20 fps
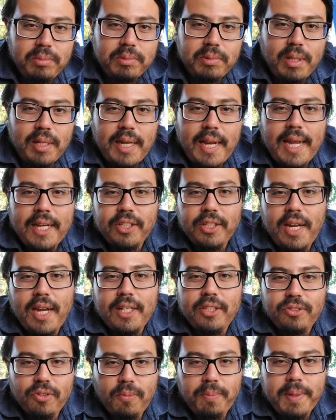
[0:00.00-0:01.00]

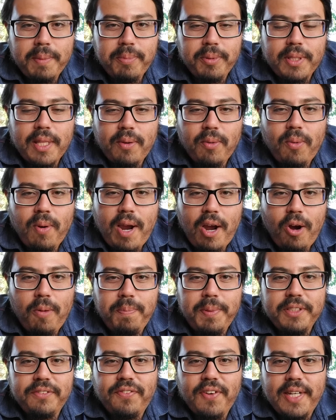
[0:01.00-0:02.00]
actual people that will
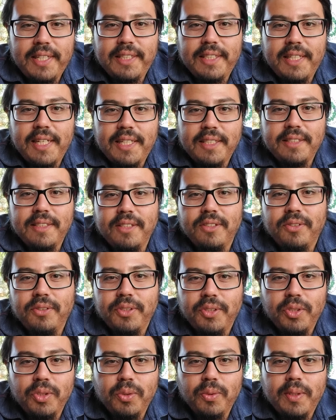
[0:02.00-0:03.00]
help us fight the
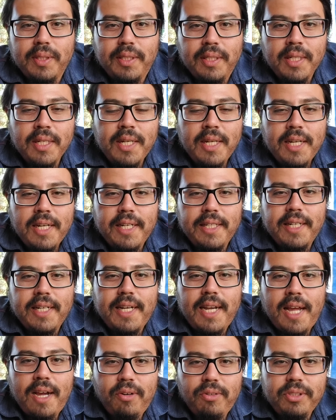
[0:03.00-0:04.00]
ACLU and
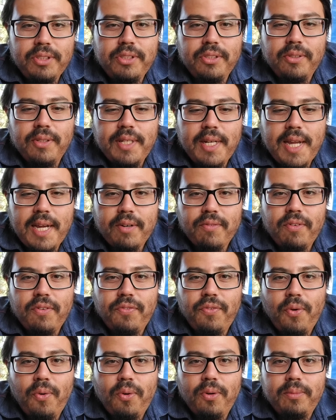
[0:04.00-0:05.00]
allow us to enact
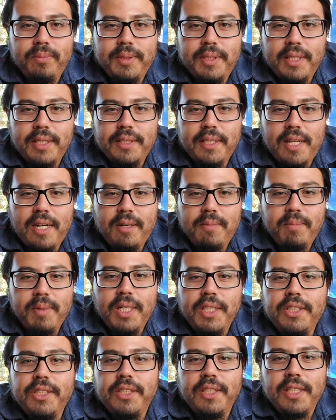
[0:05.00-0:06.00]
reforms that are
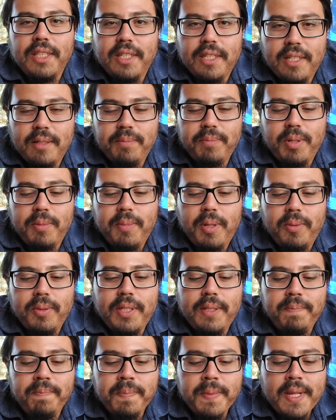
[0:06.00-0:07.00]
much needed in
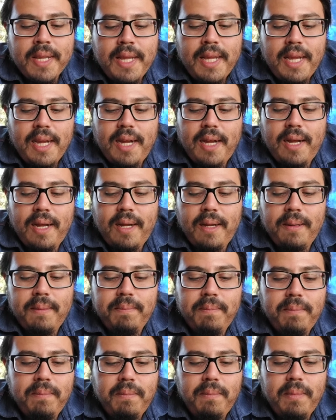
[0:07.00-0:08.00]
Pomona.
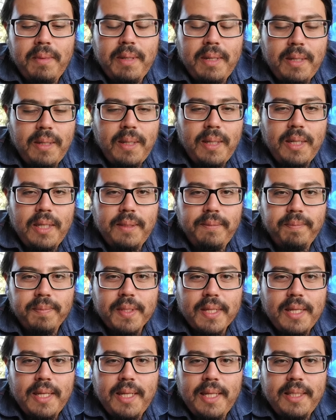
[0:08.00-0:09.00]
Um,
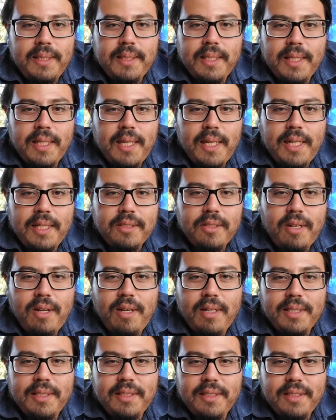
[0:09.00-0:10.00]
and as
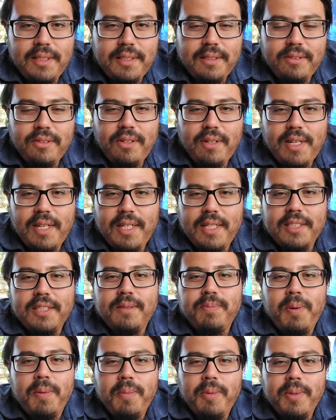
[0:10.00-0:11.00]
long as
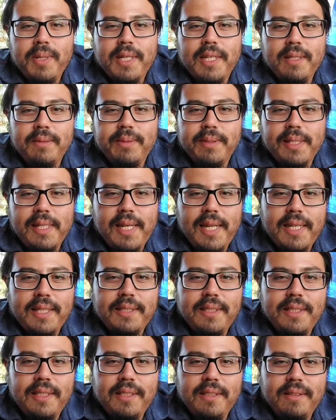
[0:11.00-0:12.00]
Pomona keeps
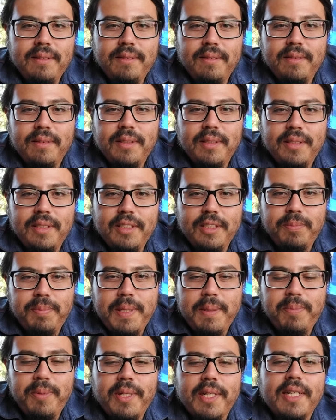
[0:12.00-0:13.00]
electing these
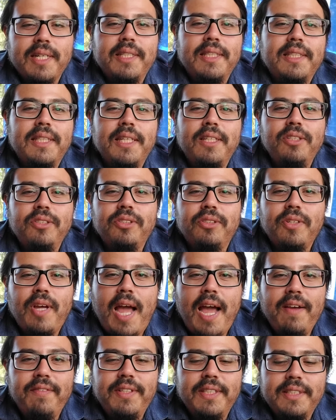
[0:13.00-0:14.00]
people and continues to
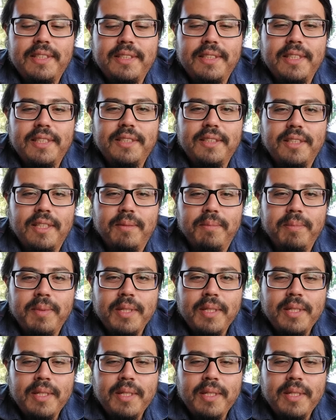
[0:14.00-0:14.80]
have this system